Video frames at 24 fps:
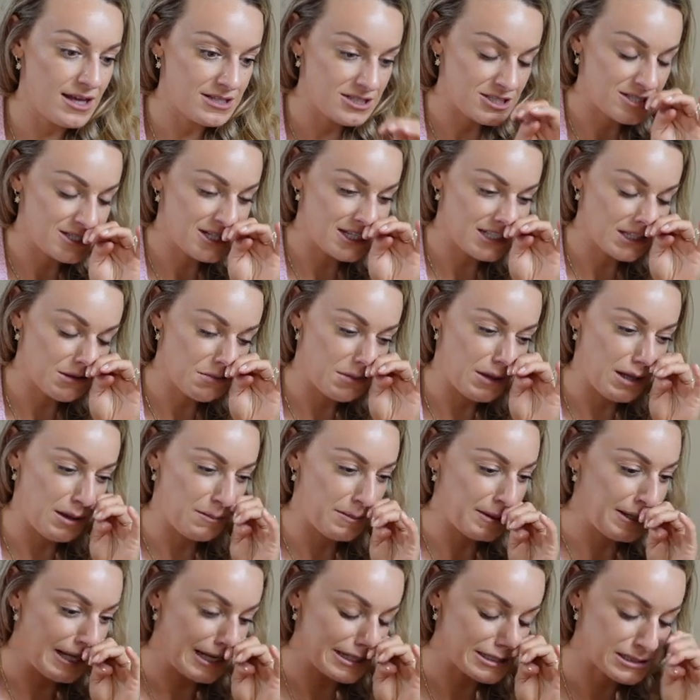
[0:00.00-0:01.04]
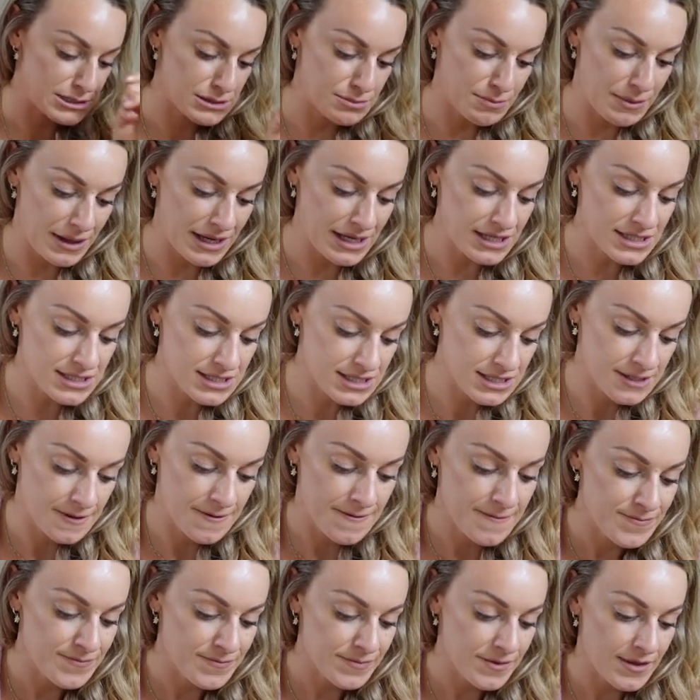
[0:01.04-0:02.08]
just takes up a little bit less space.
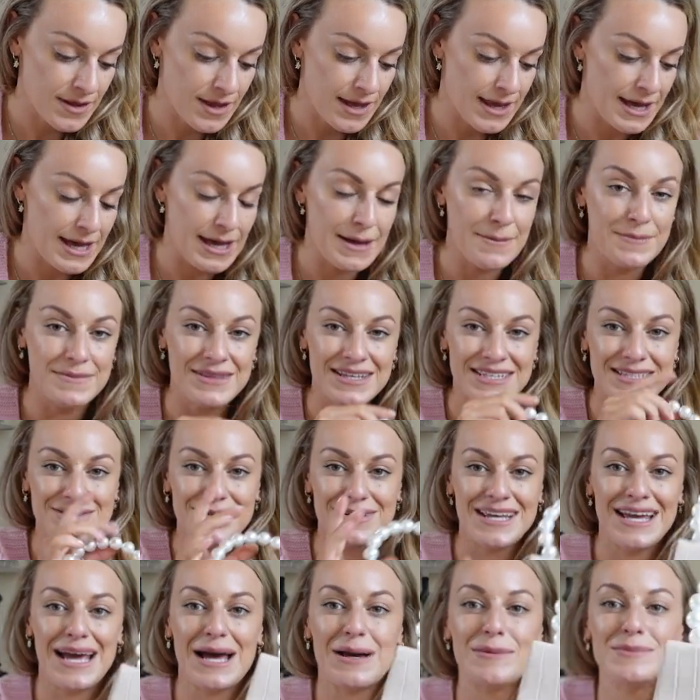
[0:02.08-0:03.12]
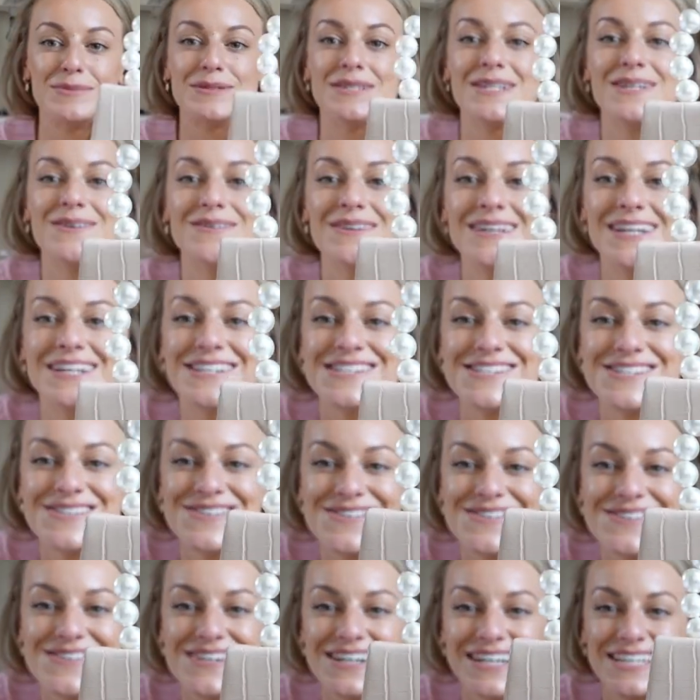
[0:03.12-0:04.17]
Um, this one I absolutely
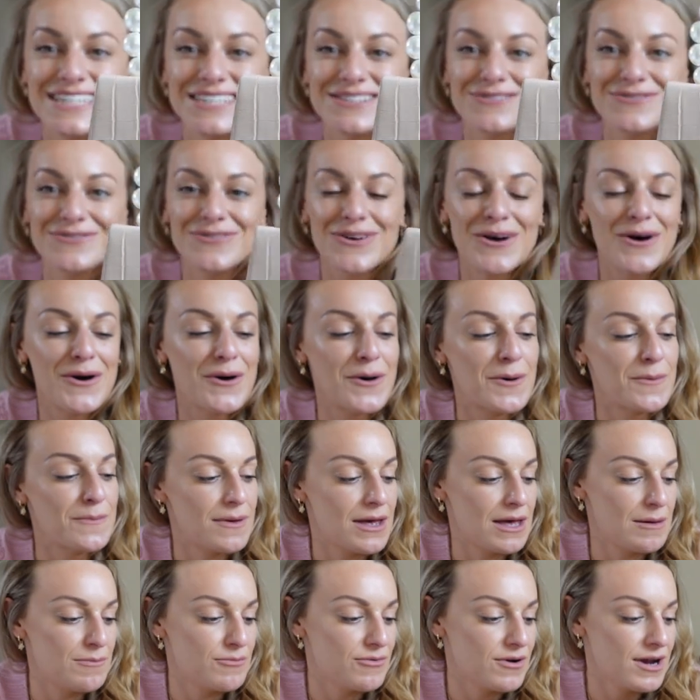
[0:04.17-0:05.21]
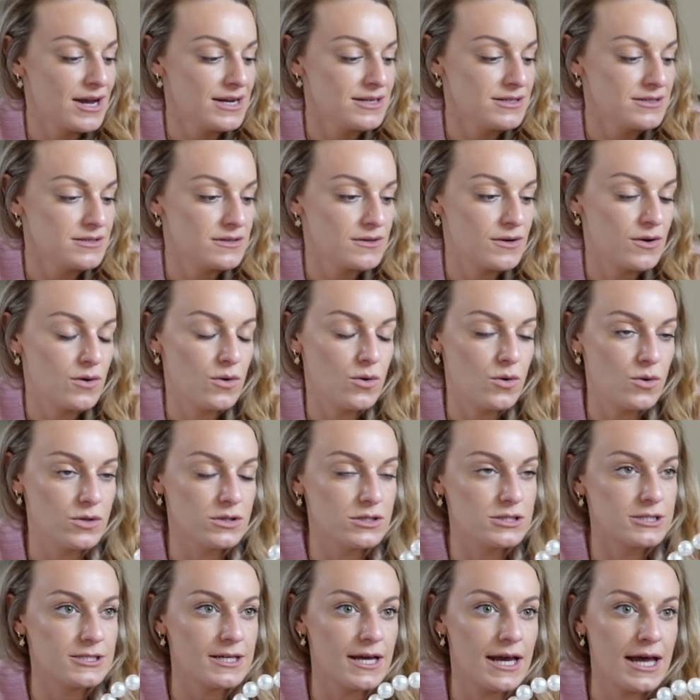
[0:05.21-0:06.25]
adore. It's from a brand
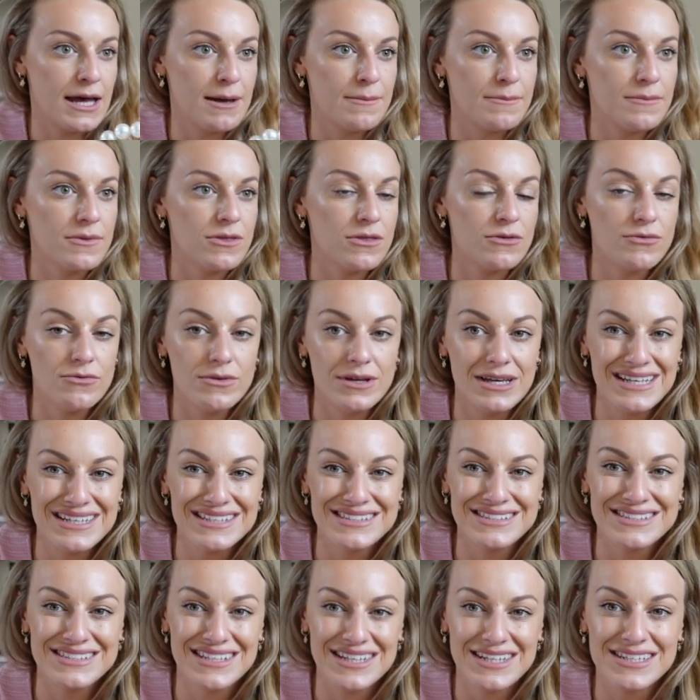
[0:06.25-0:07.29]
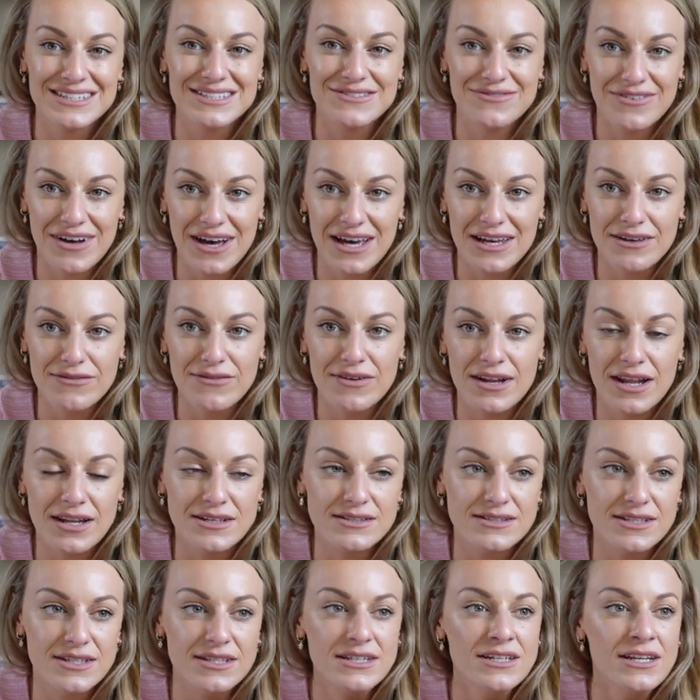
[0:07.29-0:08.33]
called um, 365
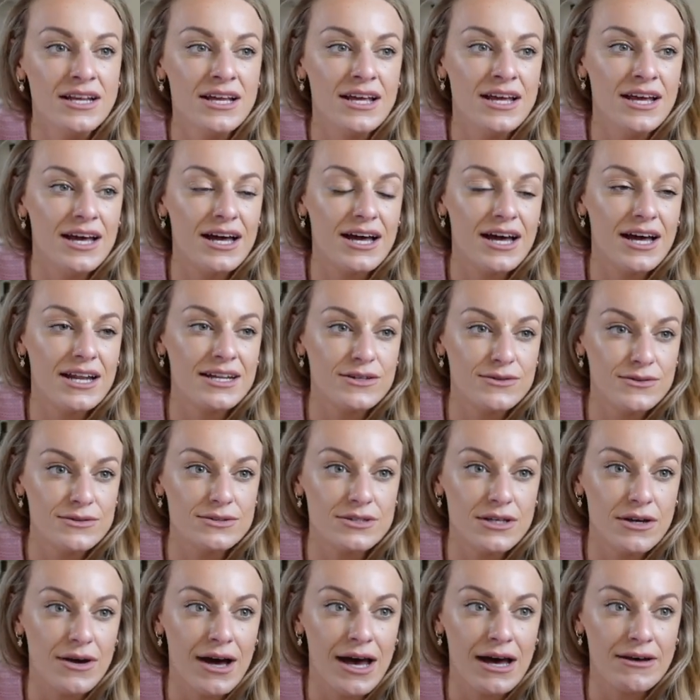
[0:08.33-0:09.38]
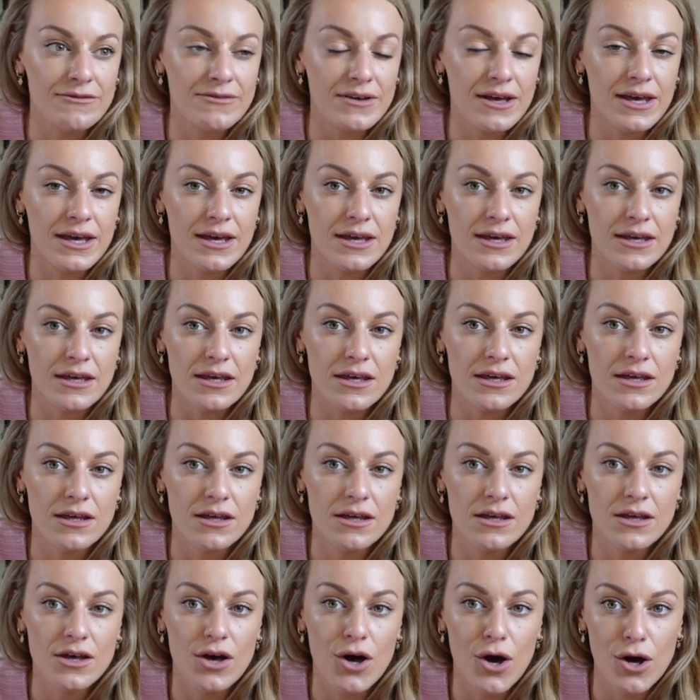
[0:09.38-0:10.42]
London and I also have a
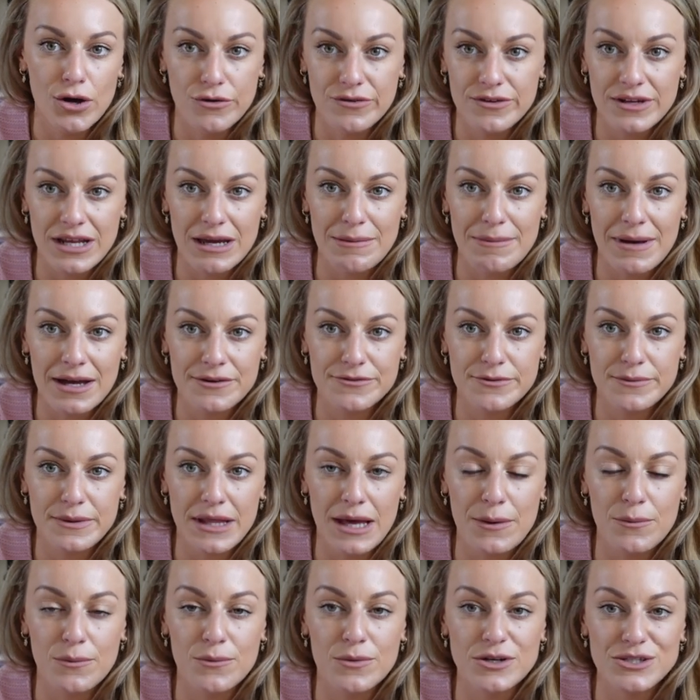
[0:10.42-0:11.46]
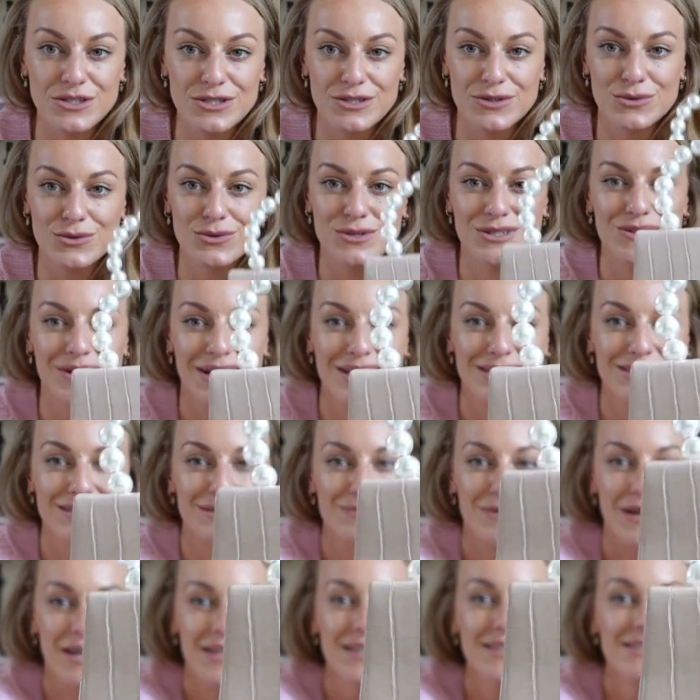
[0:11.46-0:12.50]
overnight bag from them which is also
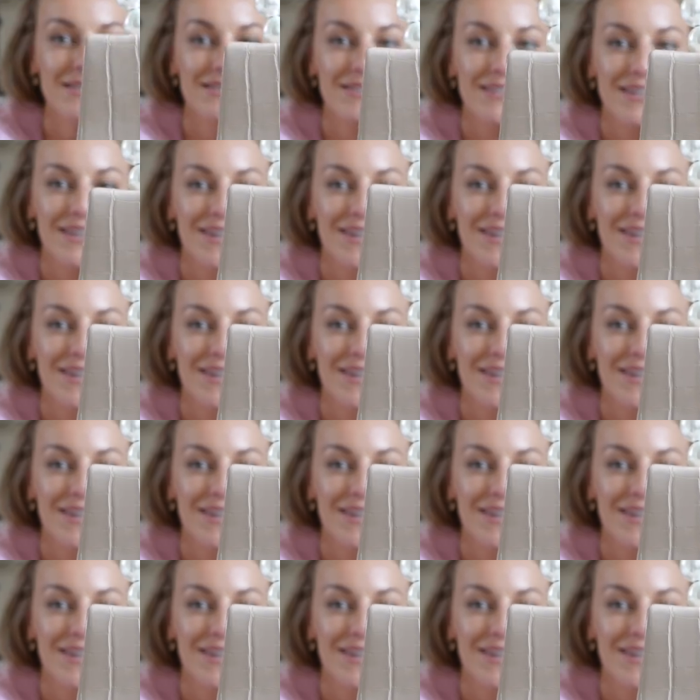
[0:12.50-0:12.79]
customised